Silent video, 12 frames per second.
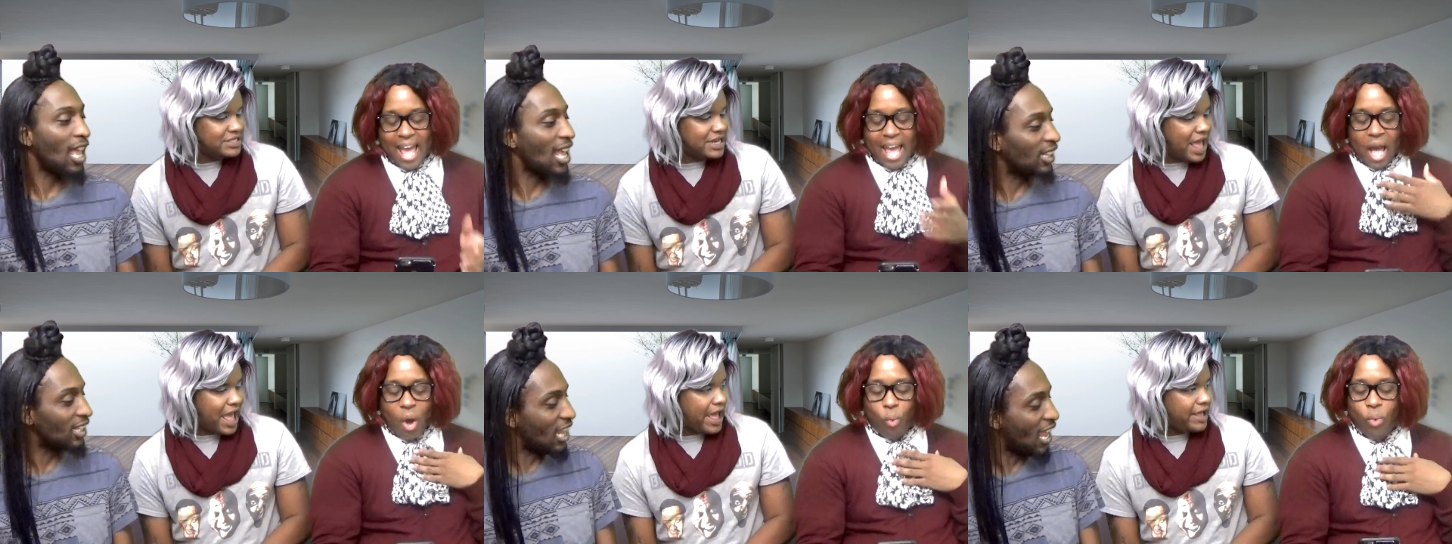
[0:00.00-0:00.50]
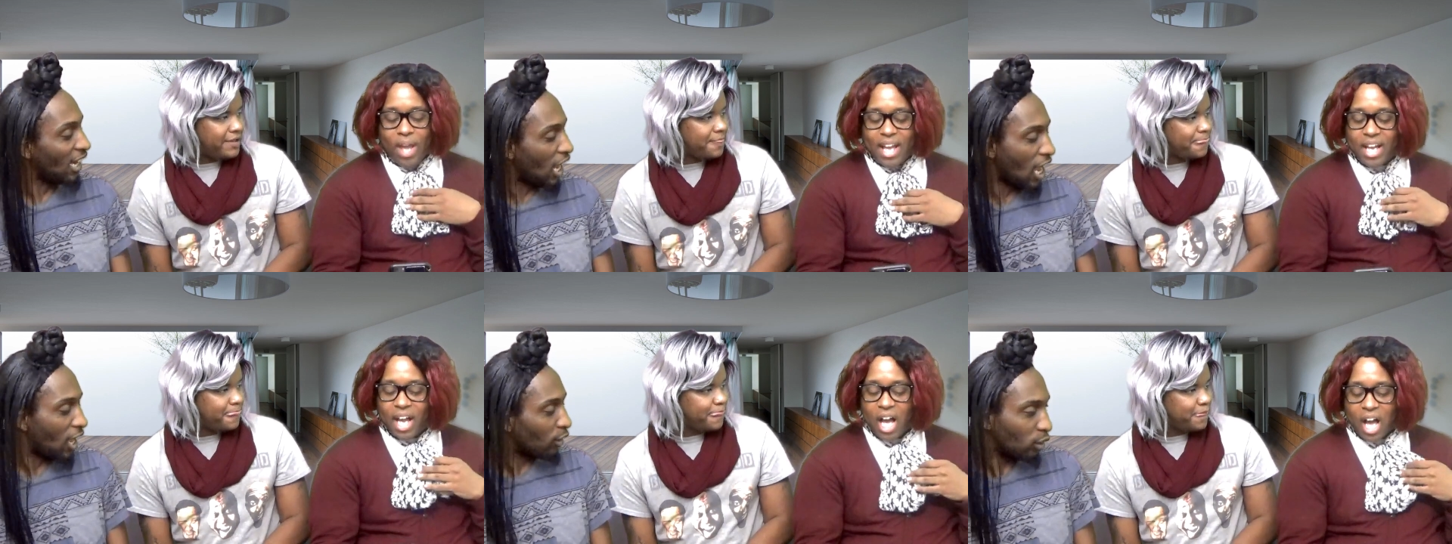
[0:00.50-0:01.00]

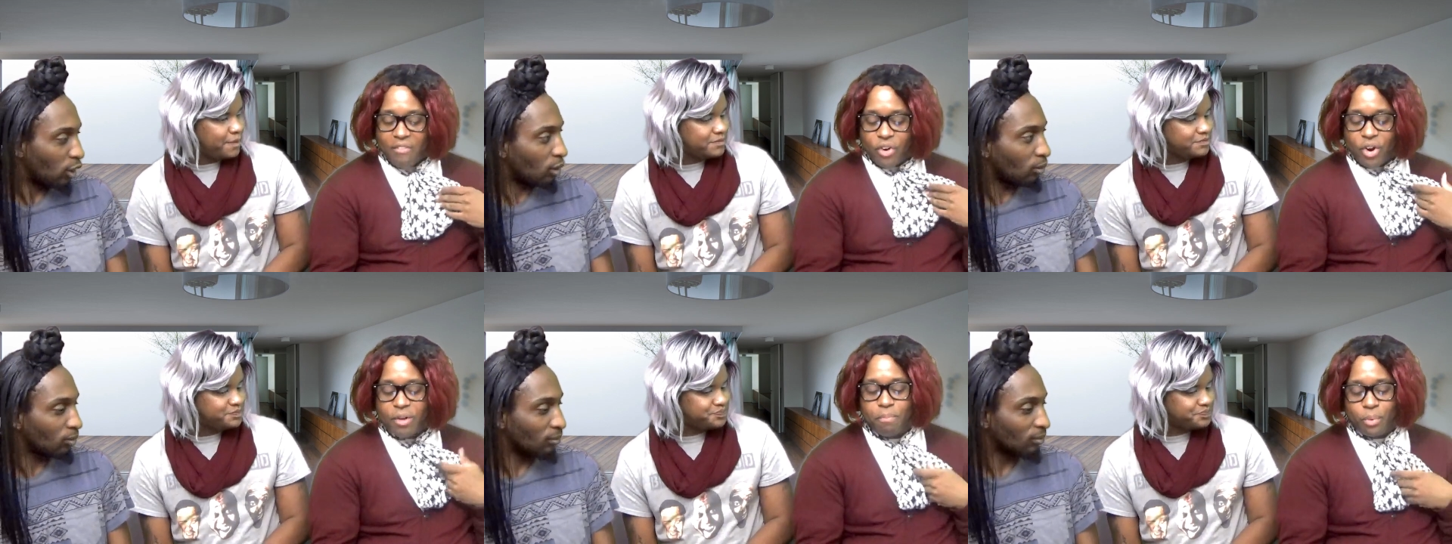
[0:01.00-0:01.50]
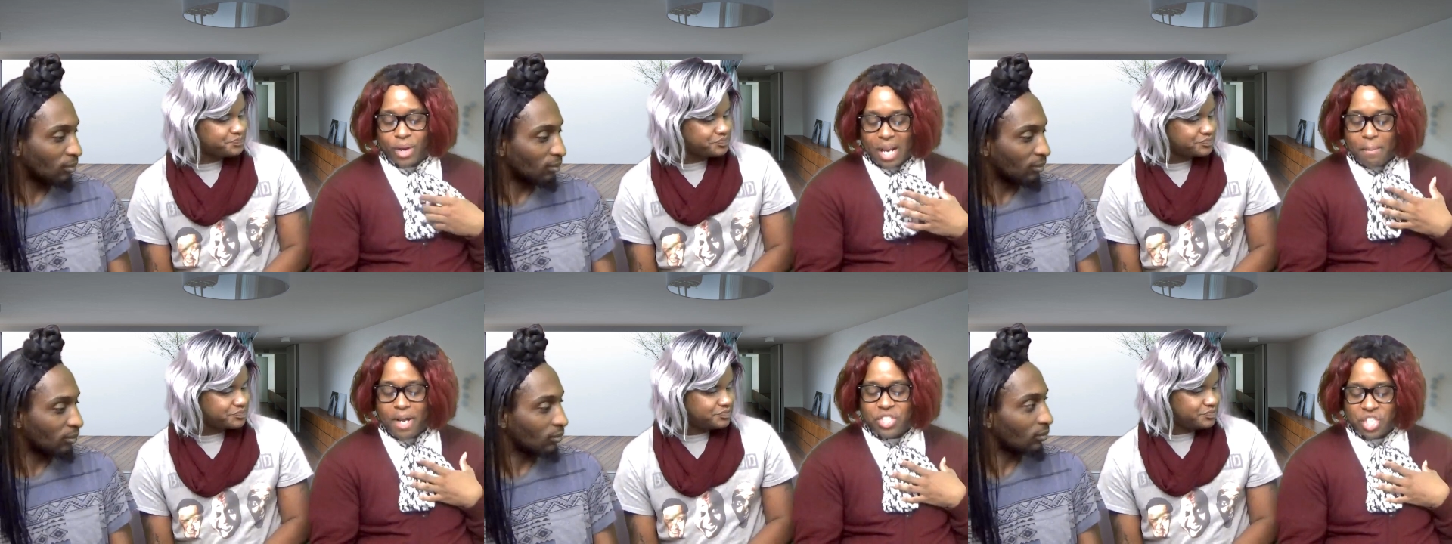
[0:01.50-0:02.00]
Speaker 1: today. We covered
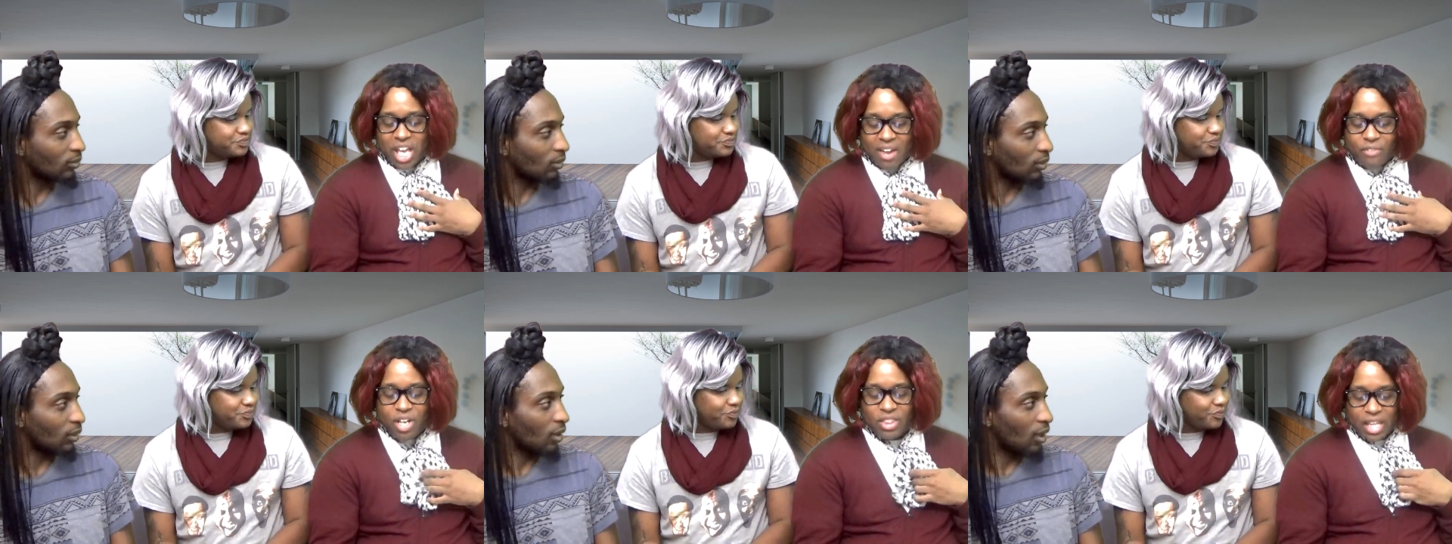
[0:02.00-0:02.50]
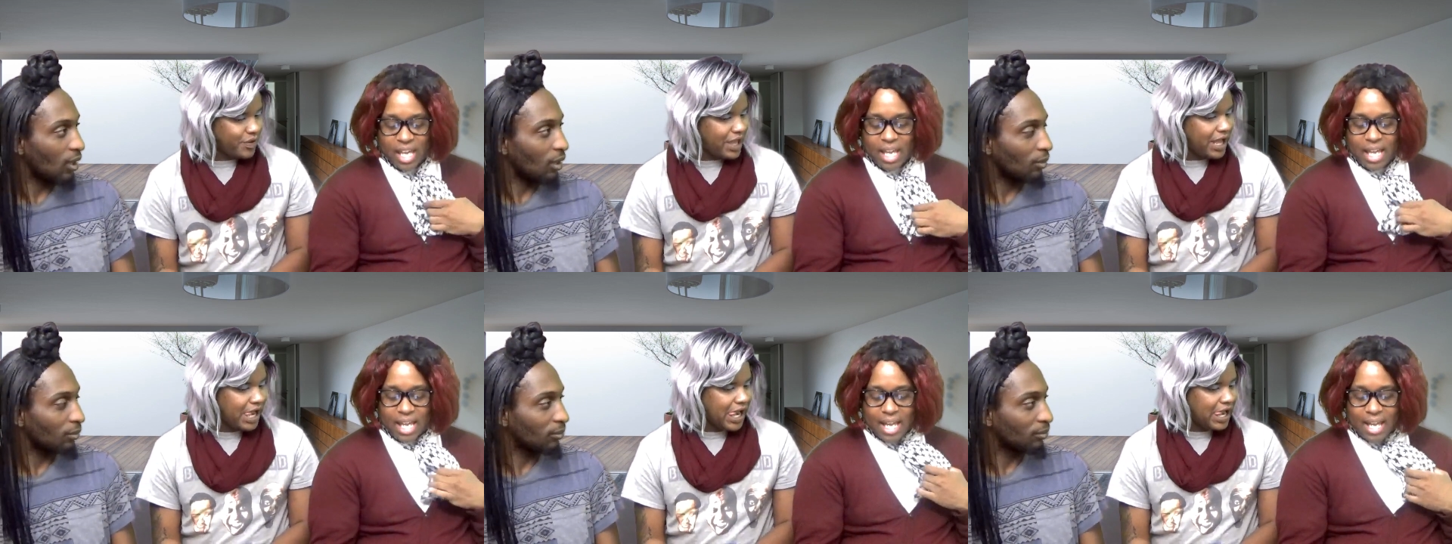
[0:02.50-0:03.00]
pretty much
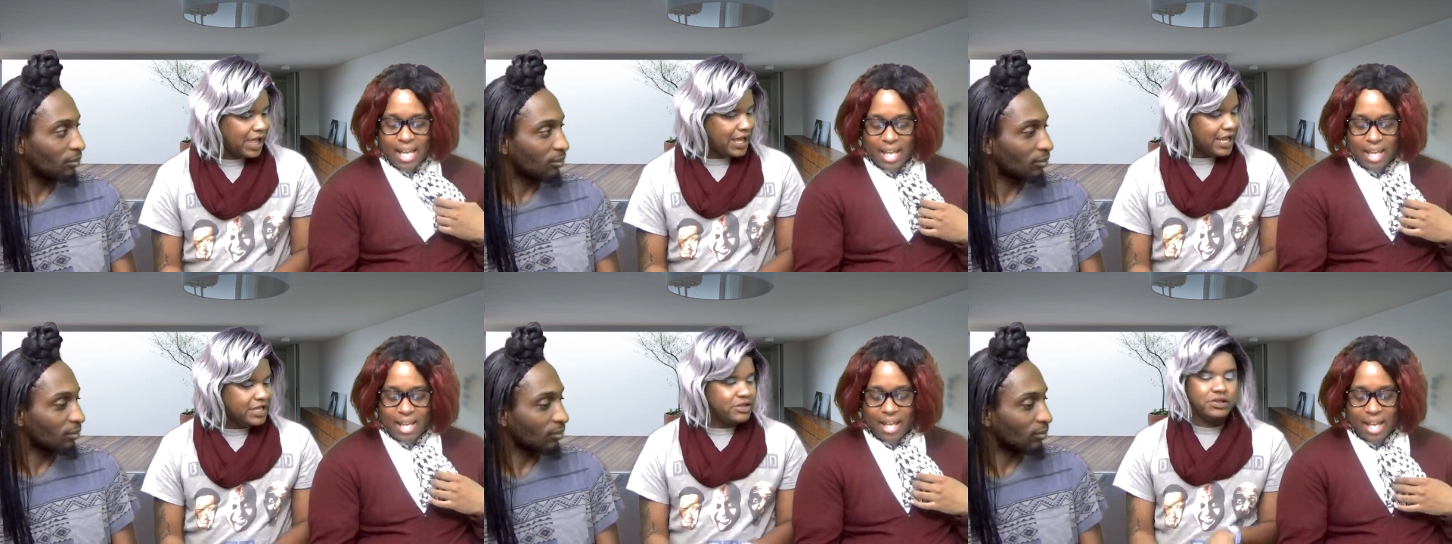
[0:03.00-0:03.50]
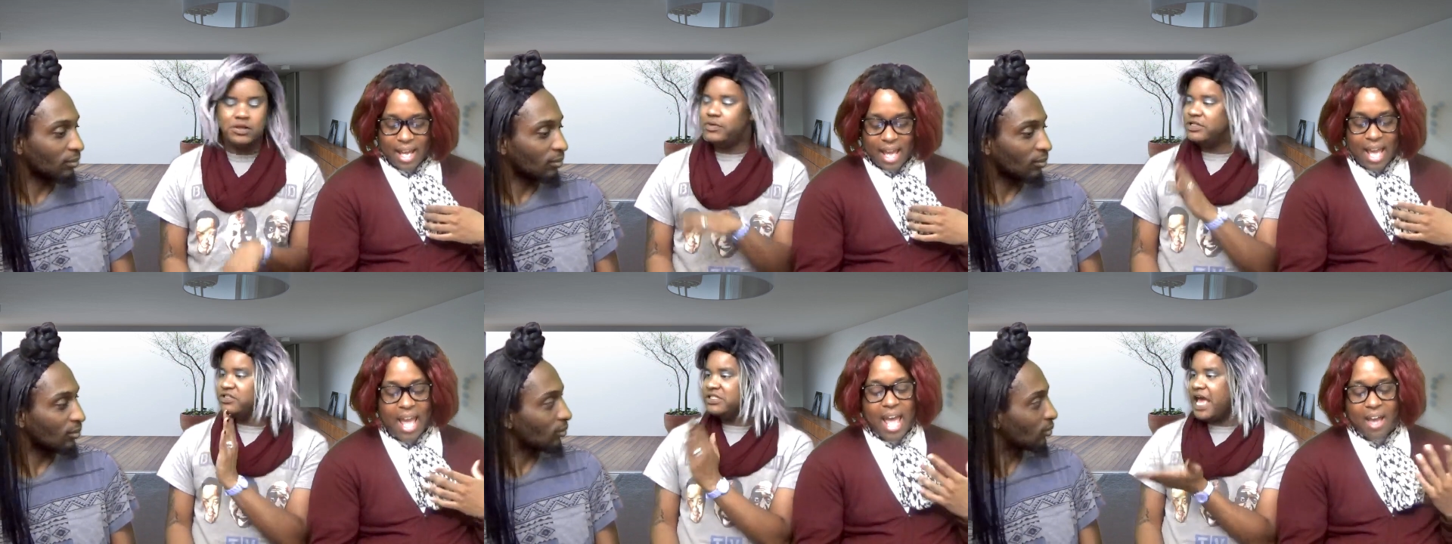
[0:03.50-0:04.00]
everything.
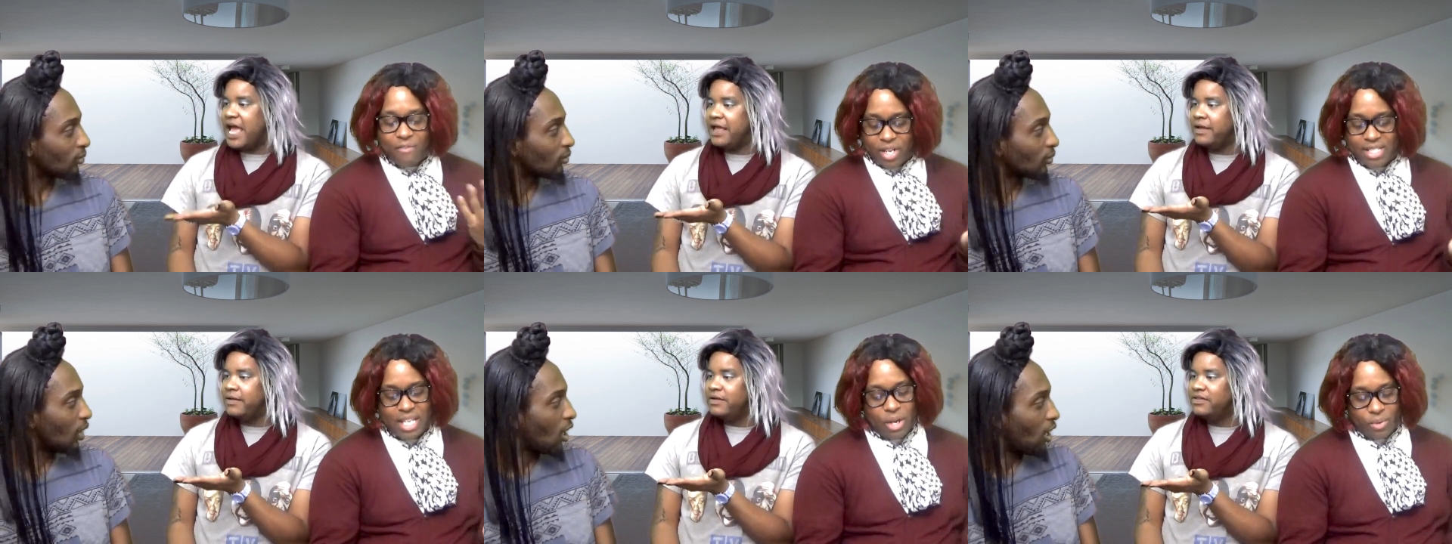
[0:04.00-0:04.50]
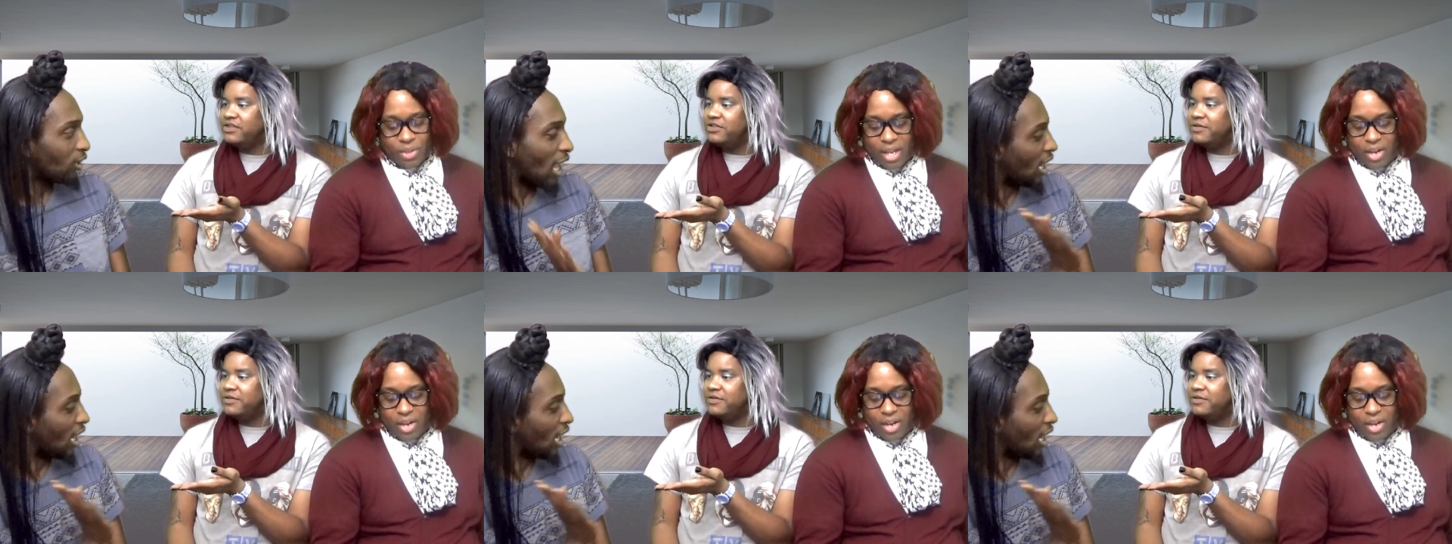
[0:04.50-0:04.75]
Every single thing.